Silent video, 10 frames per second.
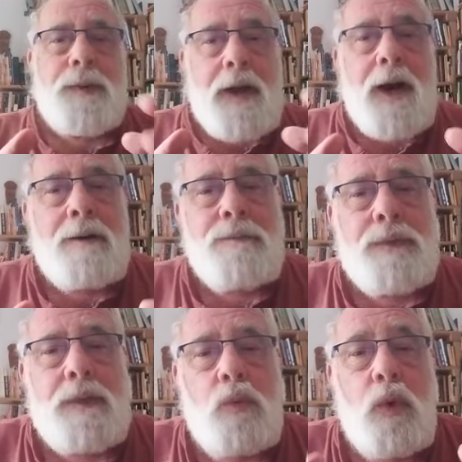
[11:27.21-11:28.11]

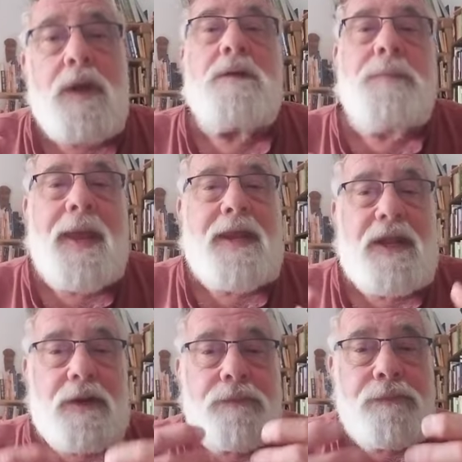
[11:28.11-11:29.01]
become one of the main
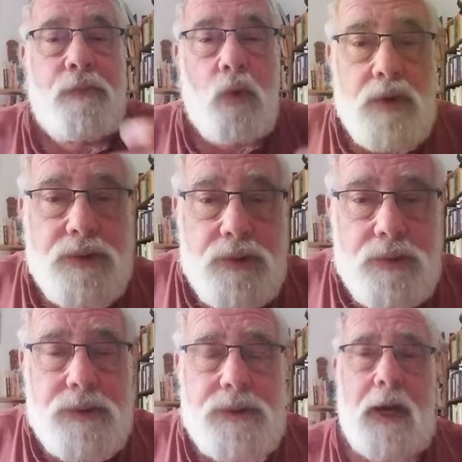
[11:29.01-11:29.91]

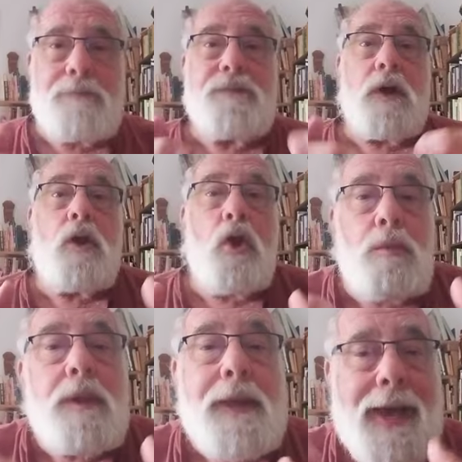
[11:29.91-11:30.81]
enforcers of the
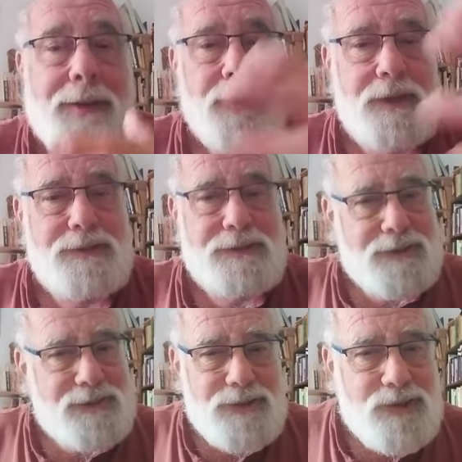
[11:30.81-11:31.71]
global
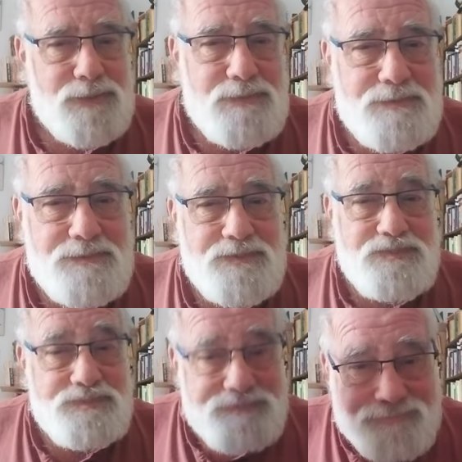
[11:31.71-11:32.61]
capitalistic system.
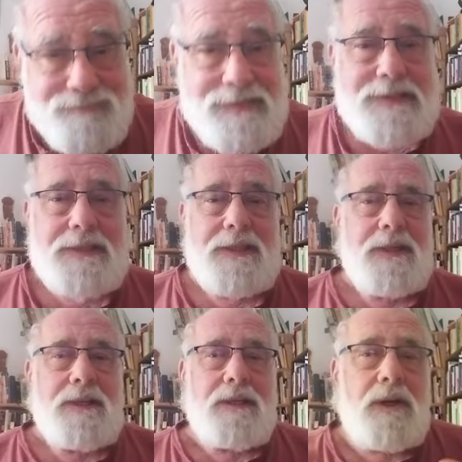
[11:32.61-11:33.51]

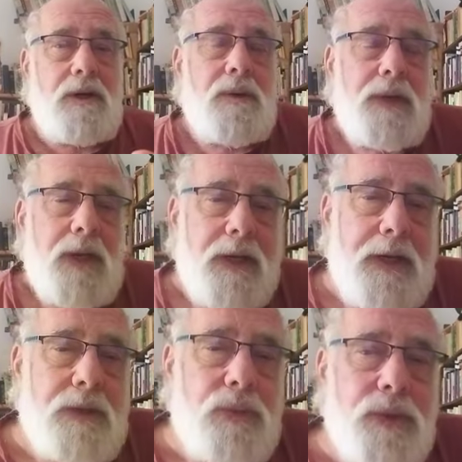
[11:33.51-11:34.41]
In
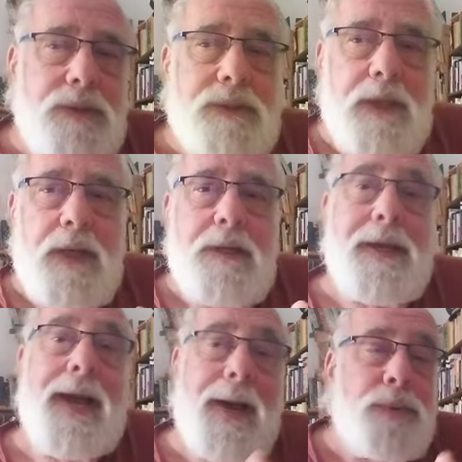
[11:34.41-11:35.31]
other words,
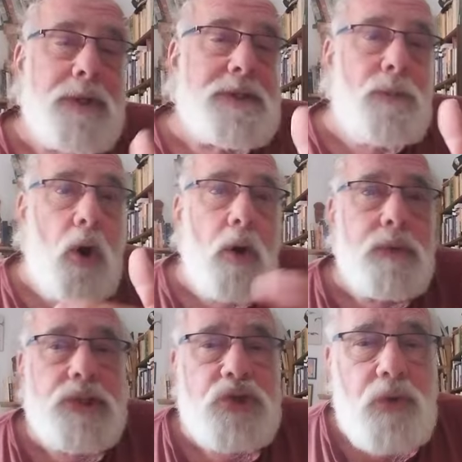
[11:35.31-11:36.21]
capitalism
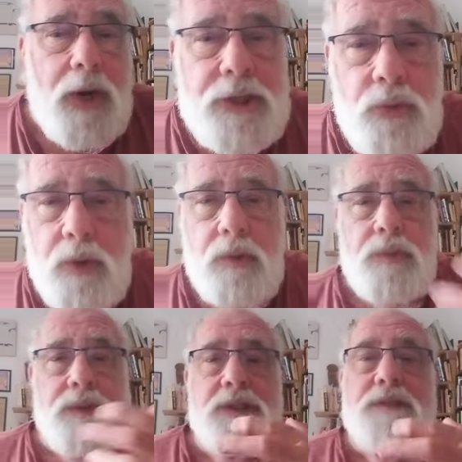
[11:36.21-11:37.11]
always tried to work
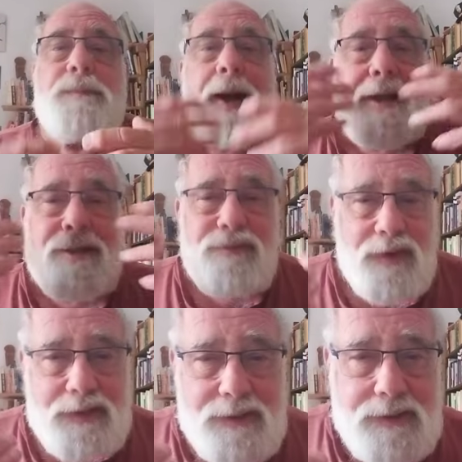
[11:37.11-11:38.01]
with a smiling
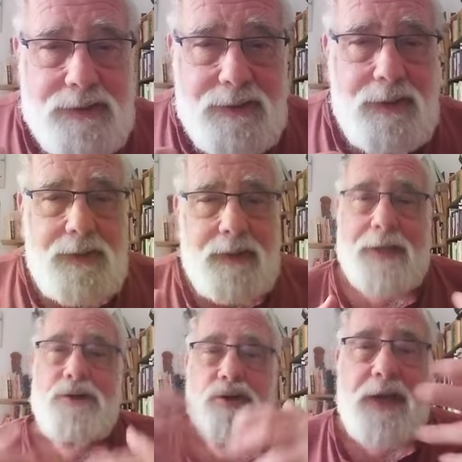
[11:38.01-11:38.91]
face.
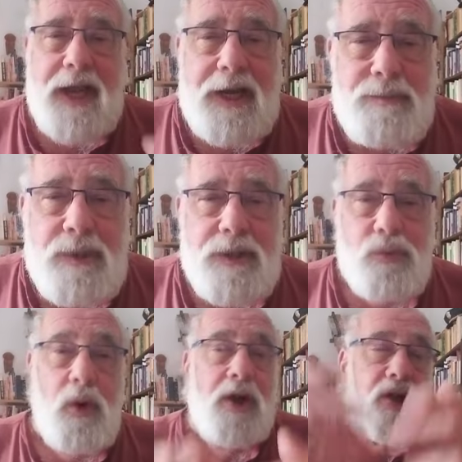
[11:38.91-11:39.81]
Entertainment,
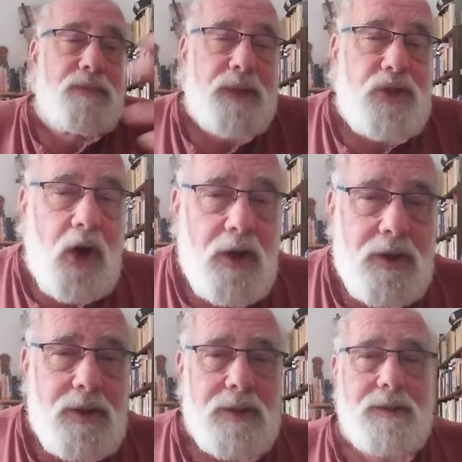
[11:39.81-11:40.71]
Ronald
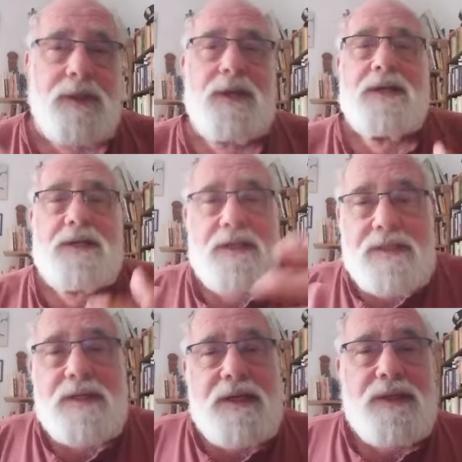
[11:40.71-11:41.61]
McDonald,
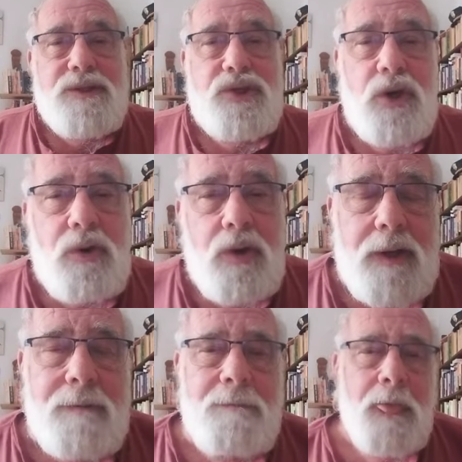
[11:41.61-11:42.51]
Disney, and so
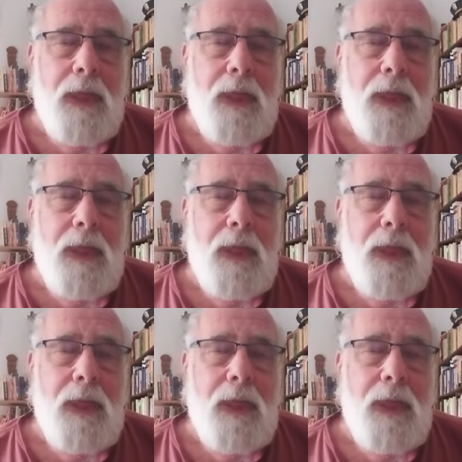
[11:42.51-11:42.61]
on.